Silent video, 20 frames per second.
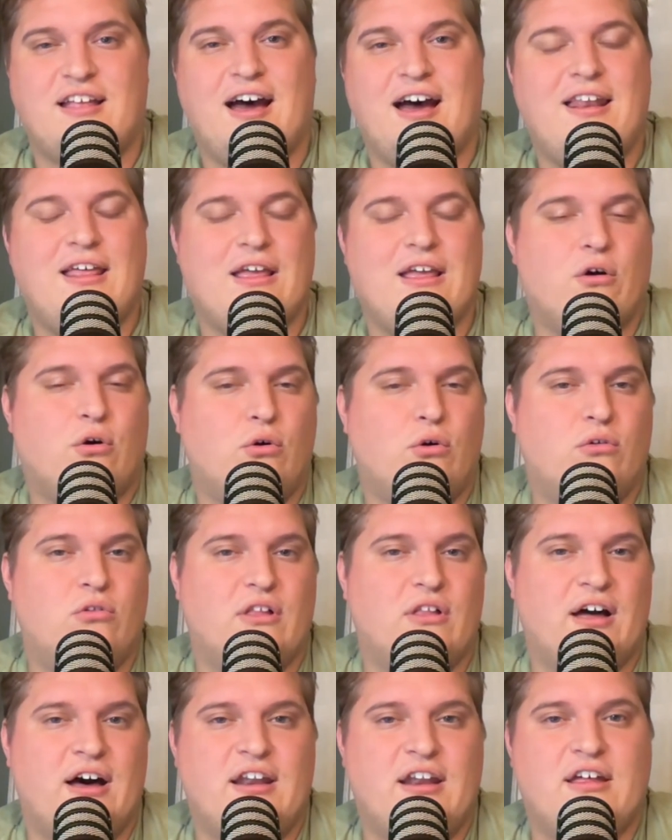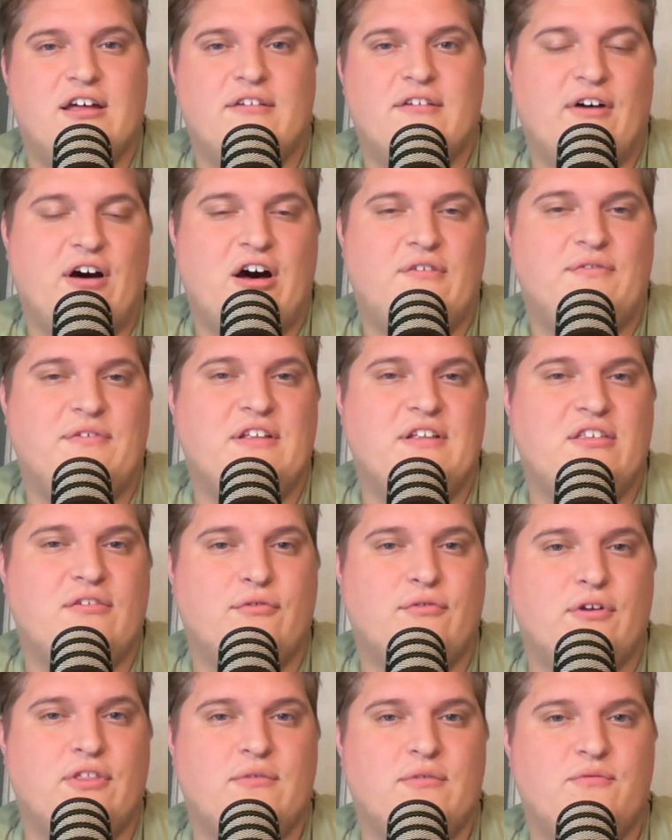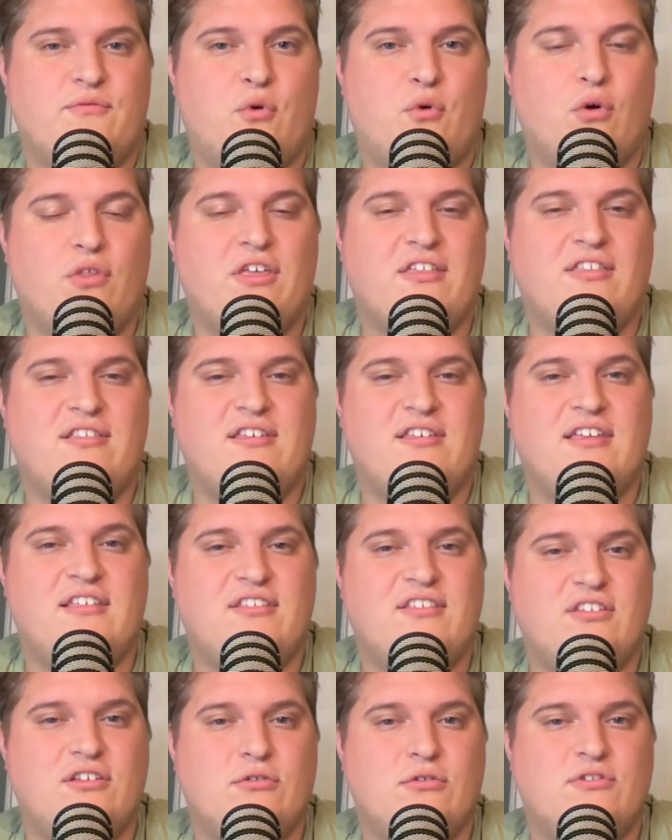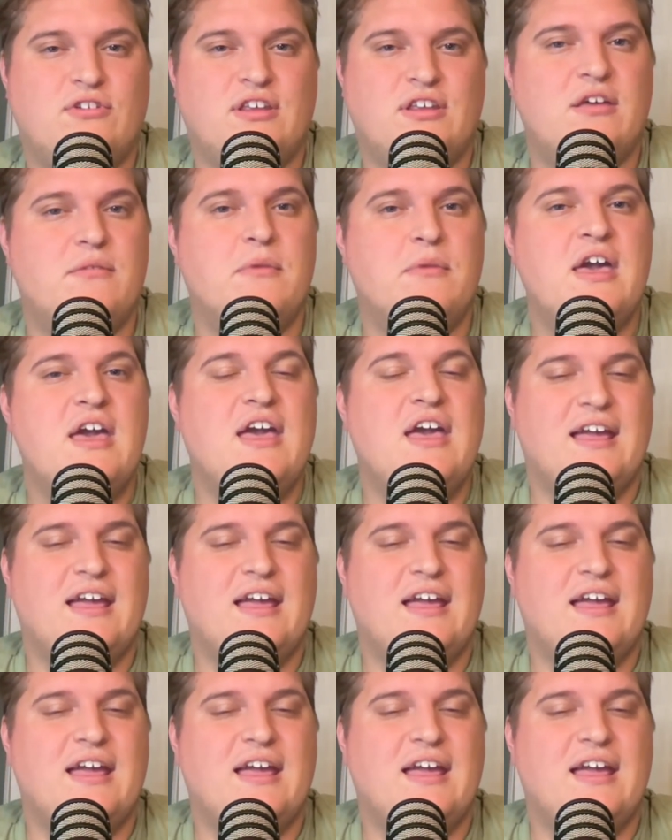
Not a whole lot of offensive rhythm for this TCU team,